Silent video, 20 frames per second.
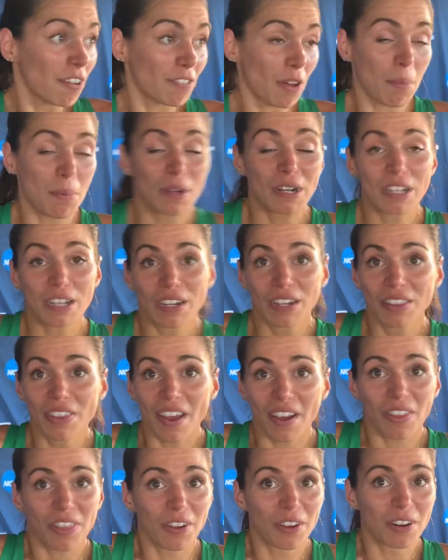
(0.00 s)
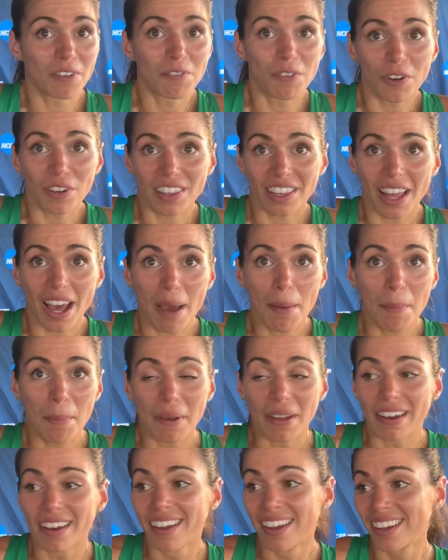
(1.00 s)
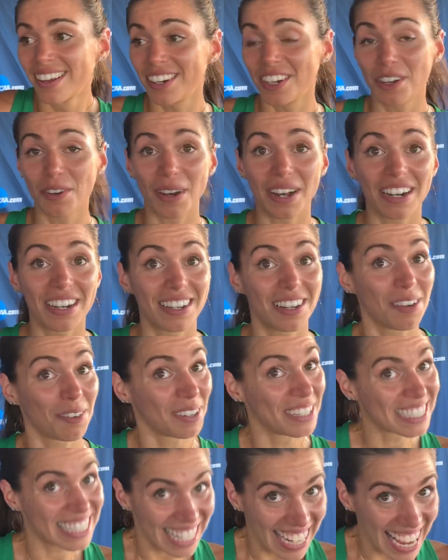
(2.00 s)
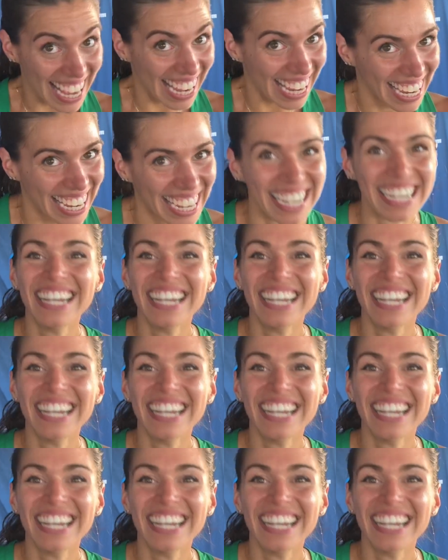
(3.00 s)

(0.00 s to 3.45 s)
Felt pretty good, like third and fourth lap, but knew I didn't need to win today.